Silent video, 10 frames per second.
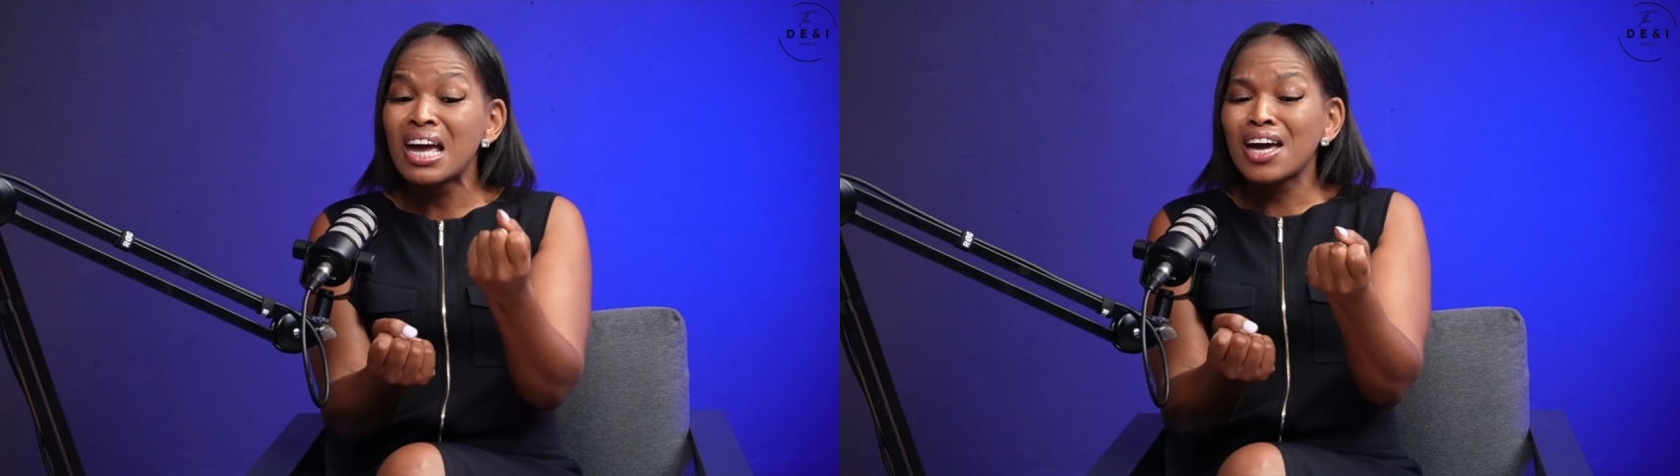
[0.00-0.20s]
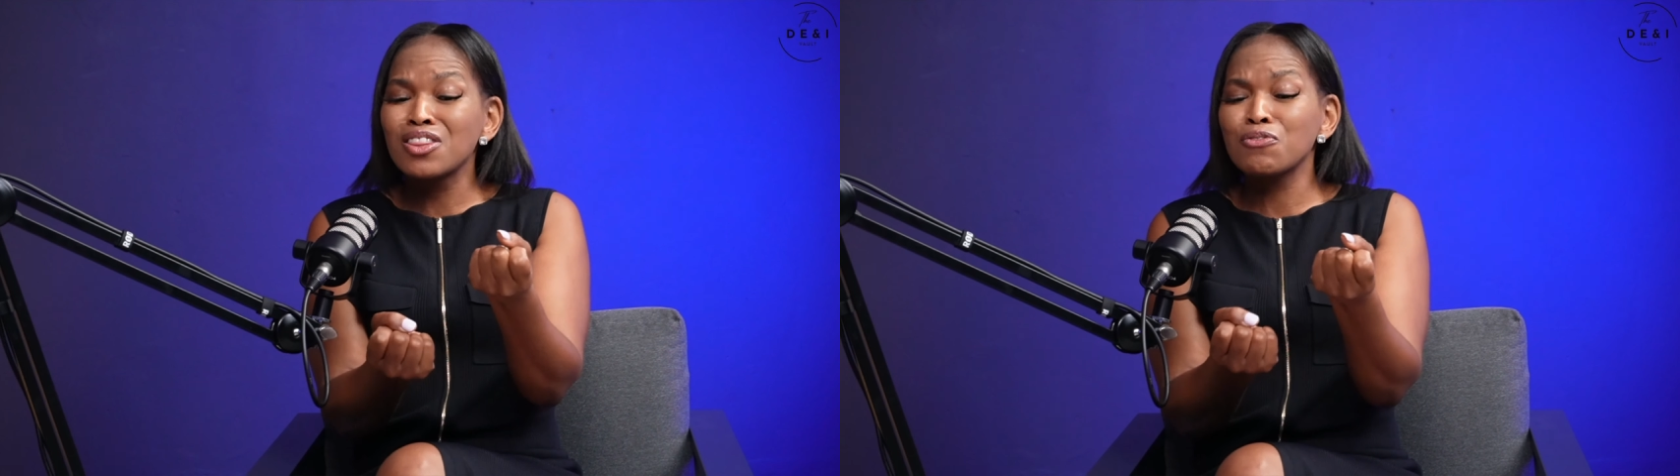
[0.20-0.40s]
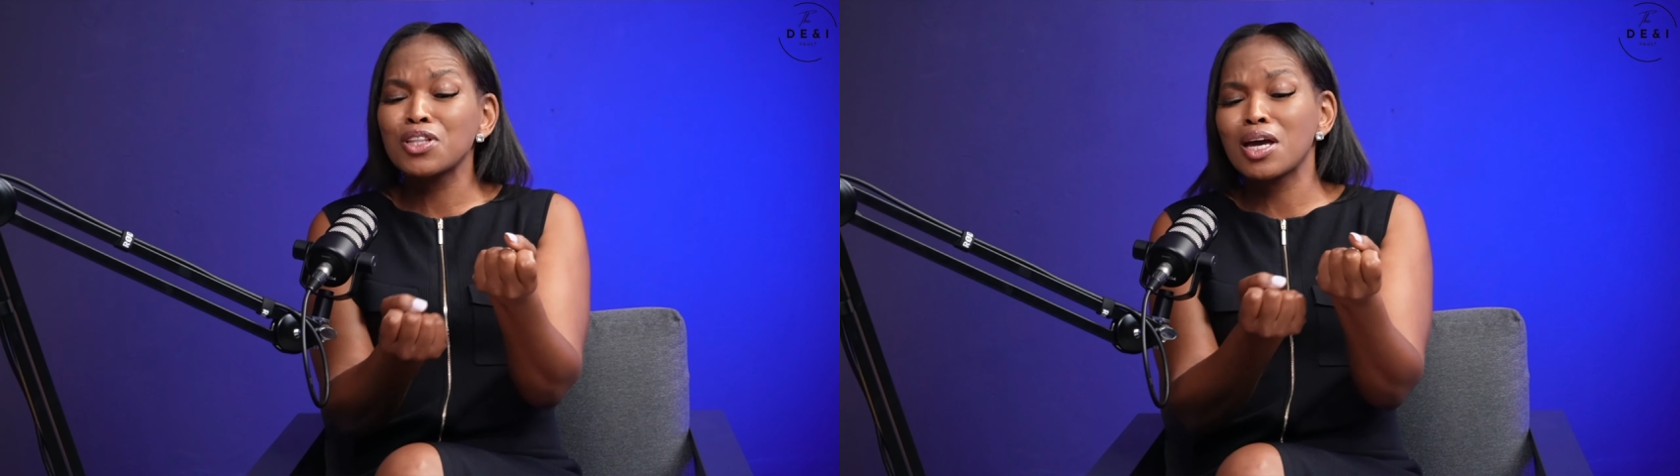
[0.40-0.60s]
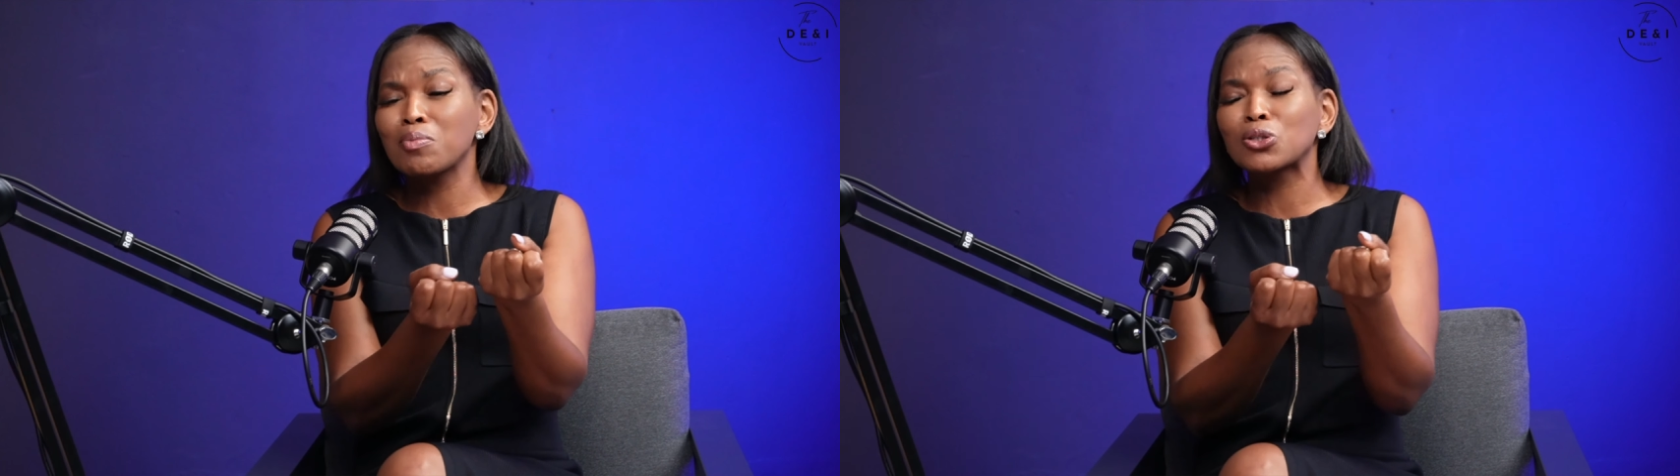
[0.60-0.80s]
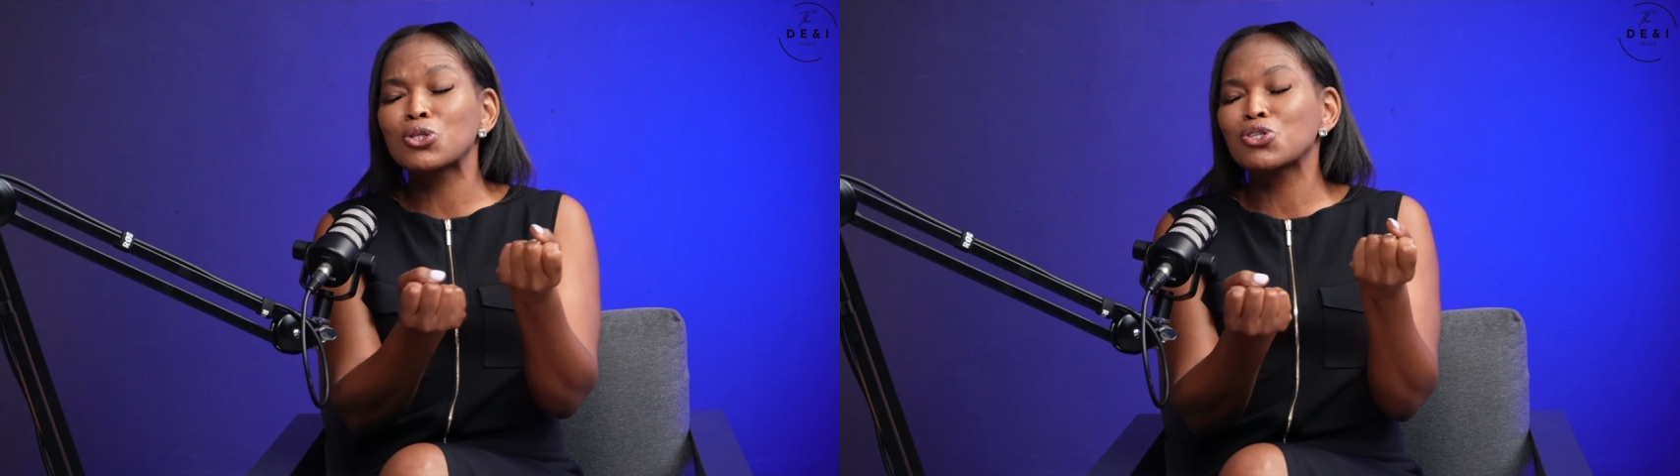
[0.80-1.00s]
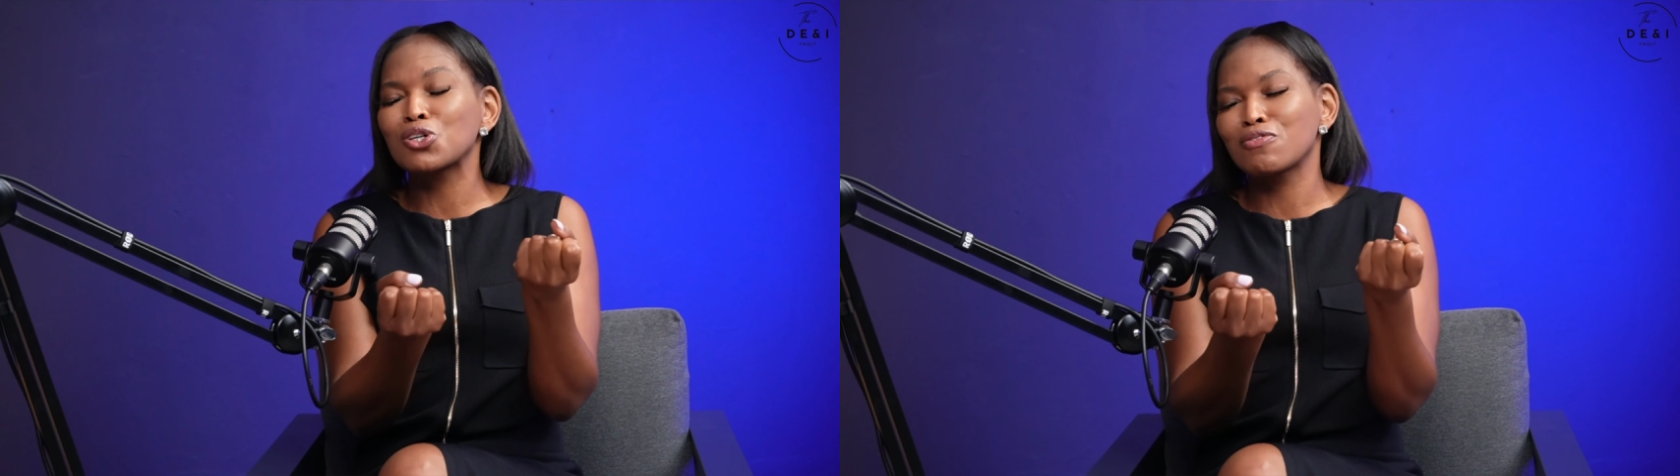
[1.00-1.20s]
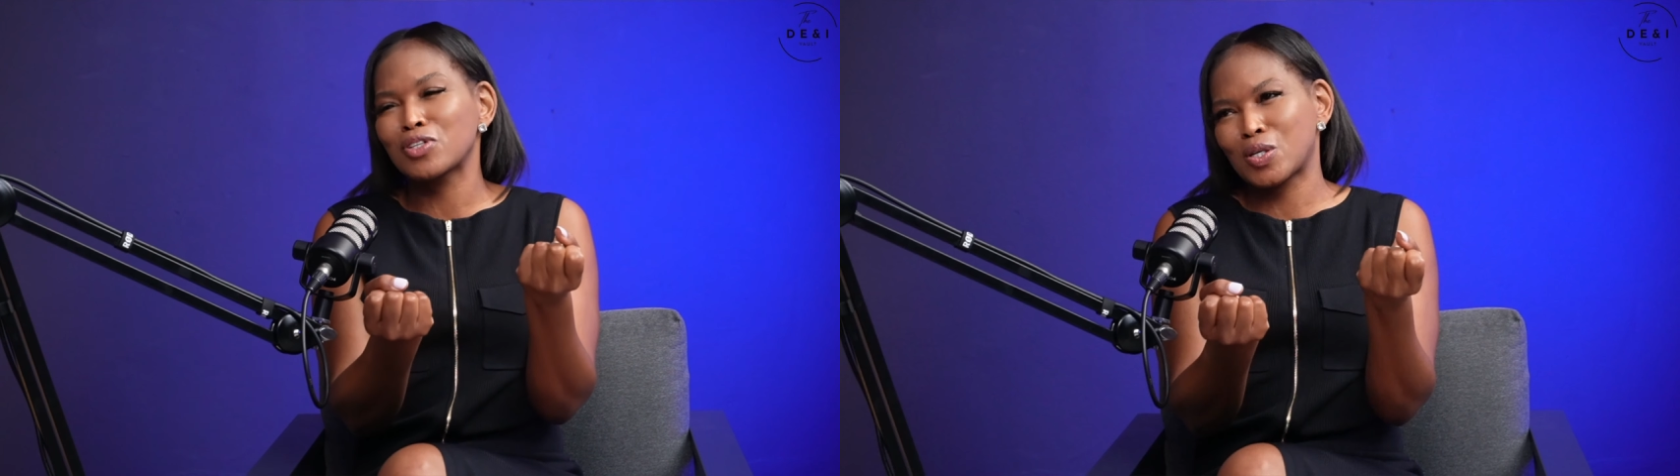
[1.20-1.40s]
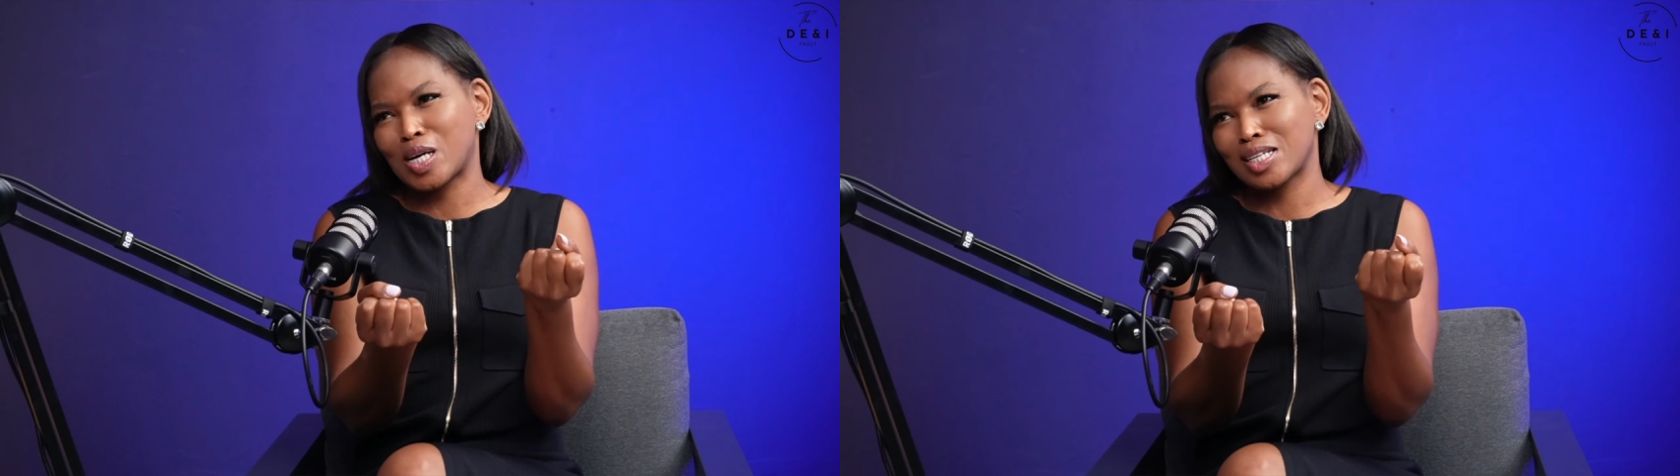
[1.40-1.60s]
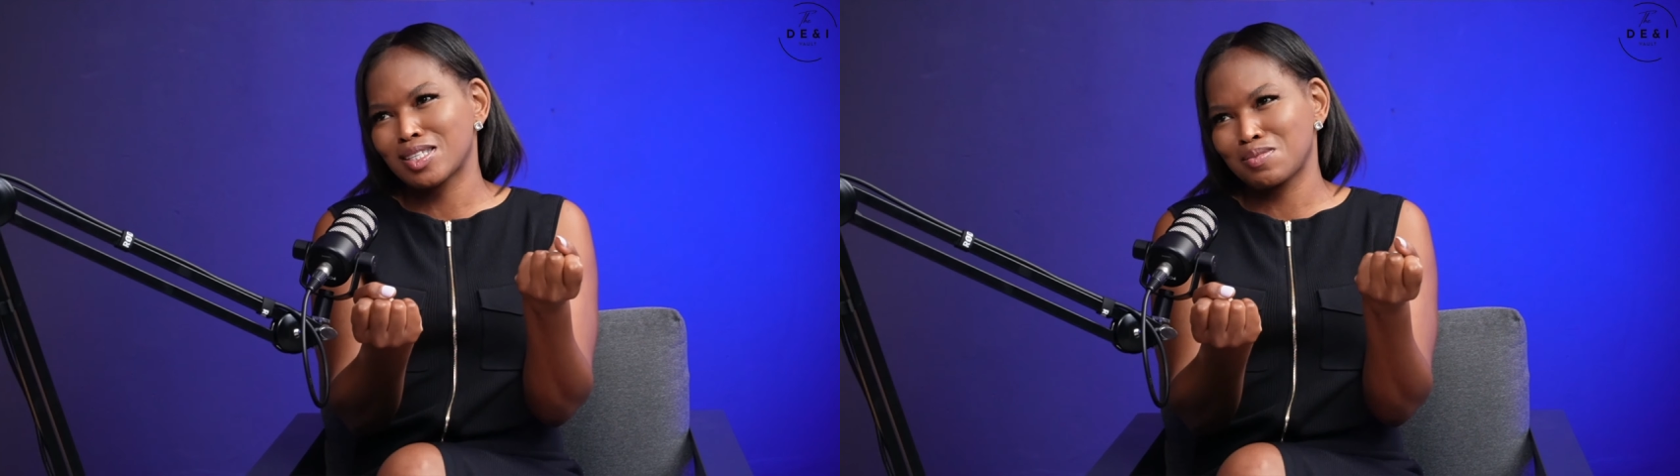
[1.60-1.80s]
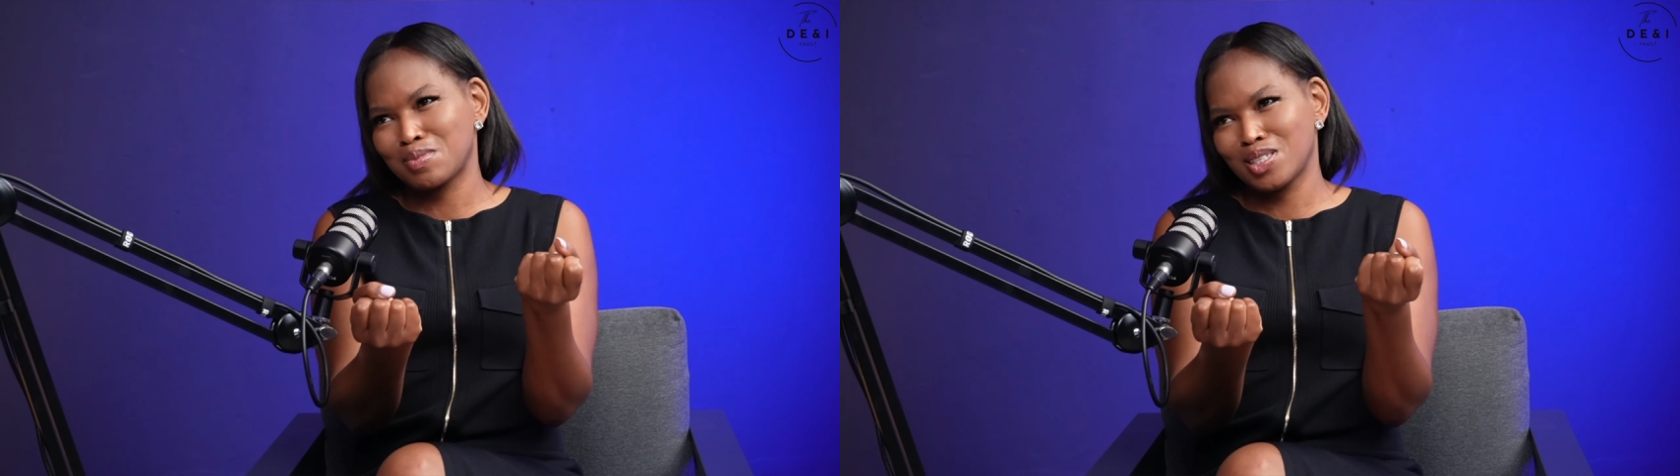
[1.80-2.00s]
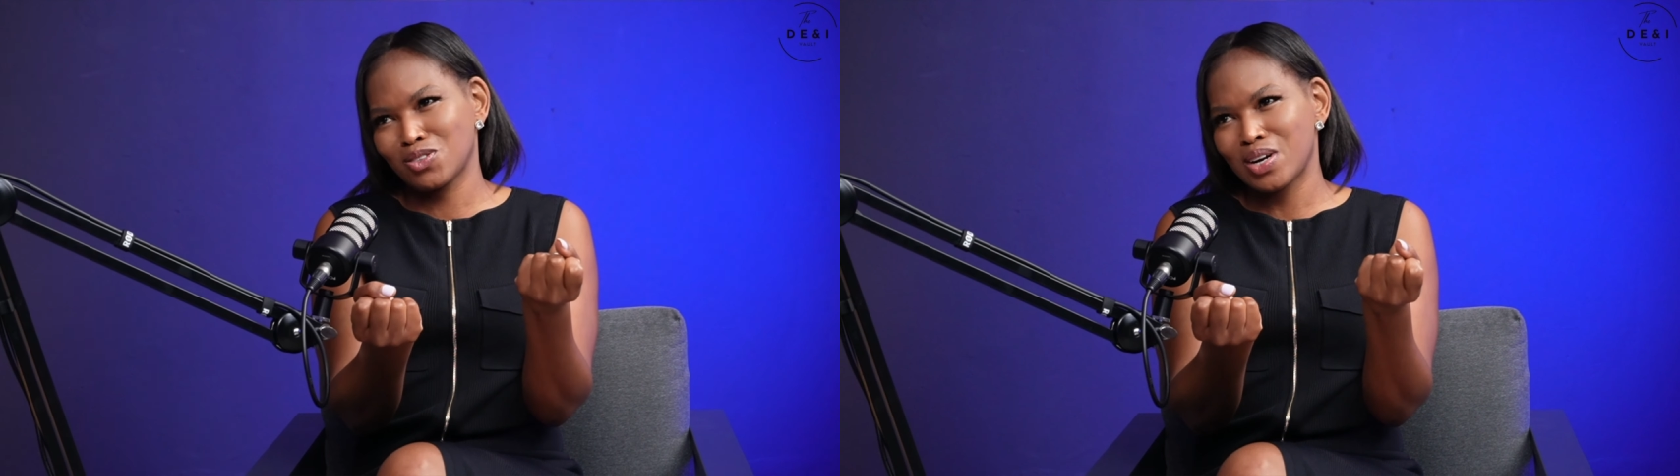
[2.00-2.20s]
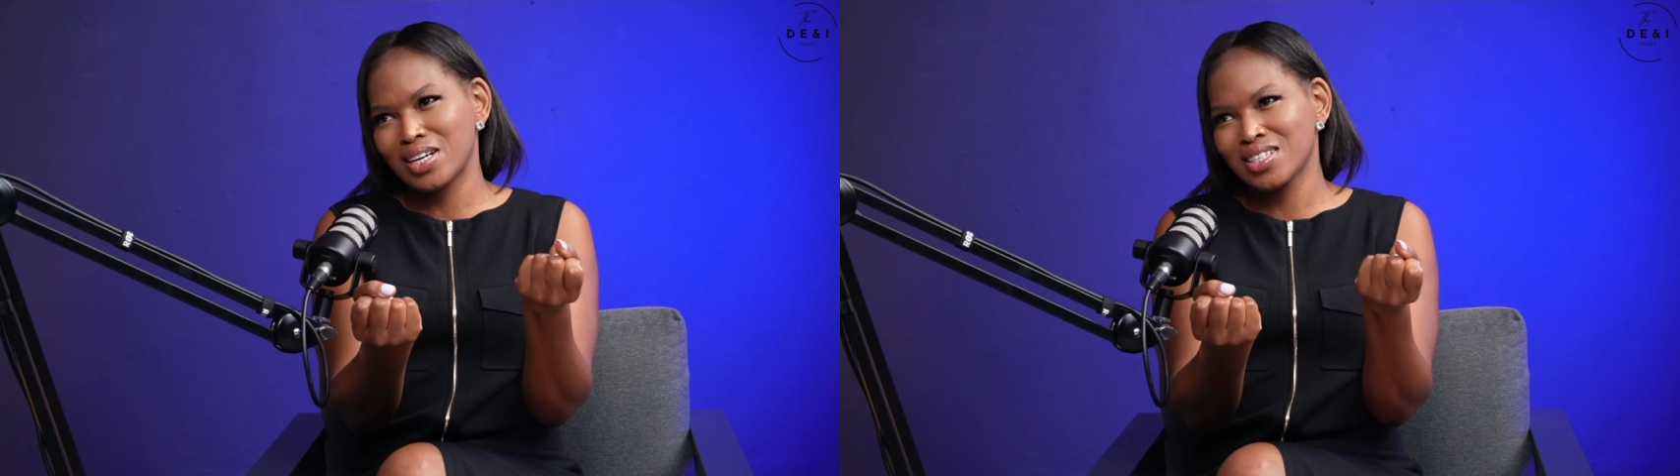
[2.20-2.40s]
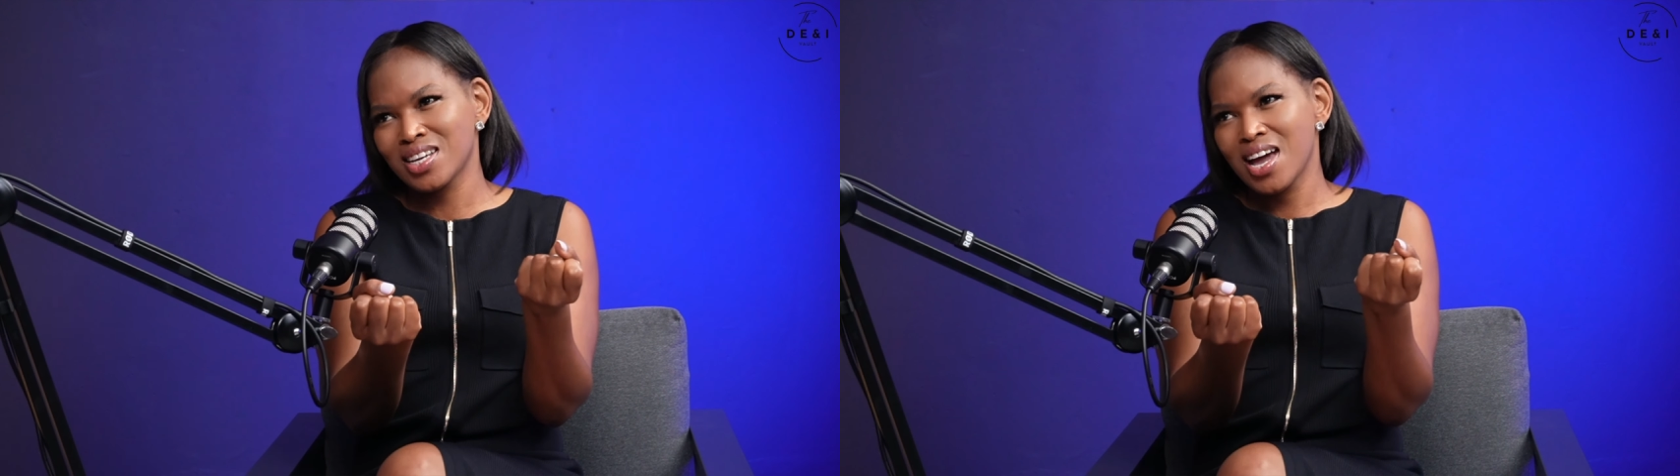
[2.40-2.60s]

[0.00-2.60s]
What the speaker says: And therefore they're able to service your customers, right?